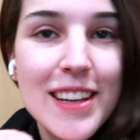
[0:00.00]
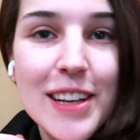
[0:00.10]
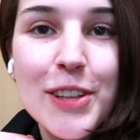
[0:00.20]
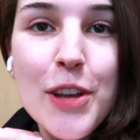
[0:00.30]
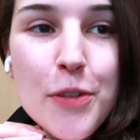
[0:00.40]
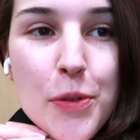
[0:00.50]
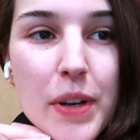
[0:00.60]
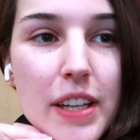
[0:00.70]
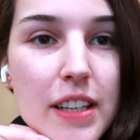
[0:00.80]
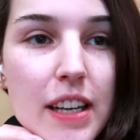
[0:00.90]
Hello
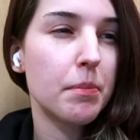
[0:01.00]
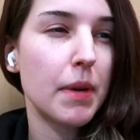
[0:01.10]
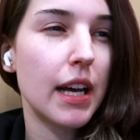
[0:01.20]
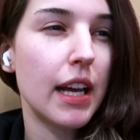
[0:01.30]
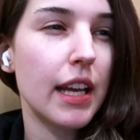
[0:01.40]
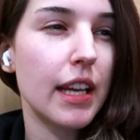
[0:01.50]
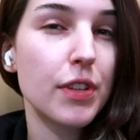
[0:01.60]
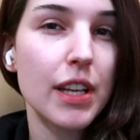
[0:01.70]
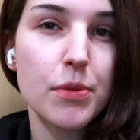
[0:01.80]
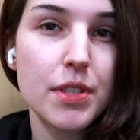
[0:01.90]
everyone, my
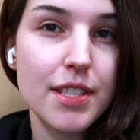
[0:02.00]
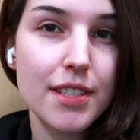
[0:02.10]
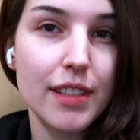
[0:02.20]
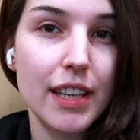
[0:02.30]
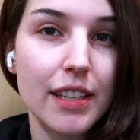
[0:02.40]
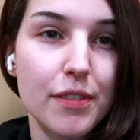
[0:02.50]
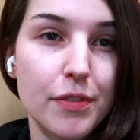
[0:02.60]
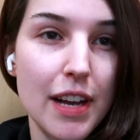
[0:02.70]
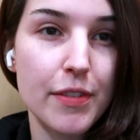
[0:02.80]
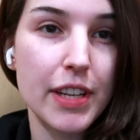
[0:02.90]
flight was delayed
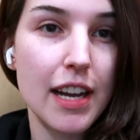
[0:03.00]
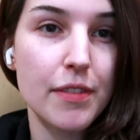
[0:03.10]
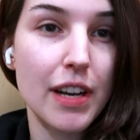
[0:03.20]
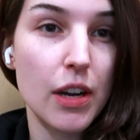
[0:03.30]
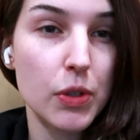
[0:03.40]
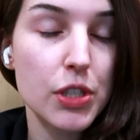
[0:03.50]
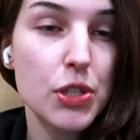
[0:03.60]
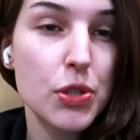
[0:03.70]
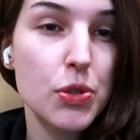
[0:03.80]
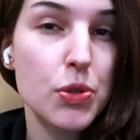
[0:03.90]
5.5
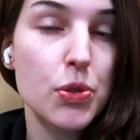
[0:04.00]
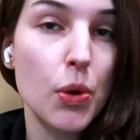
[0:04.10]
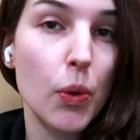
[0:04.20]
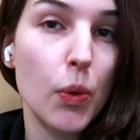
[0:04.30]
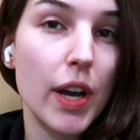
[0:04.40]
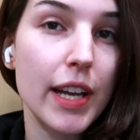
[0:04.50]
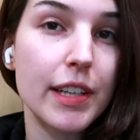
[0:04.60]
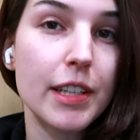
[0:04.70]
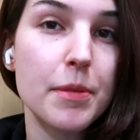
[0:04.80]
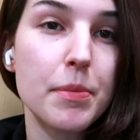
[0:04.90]
hours, so I
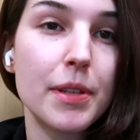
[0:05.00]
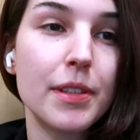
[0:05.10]
ended up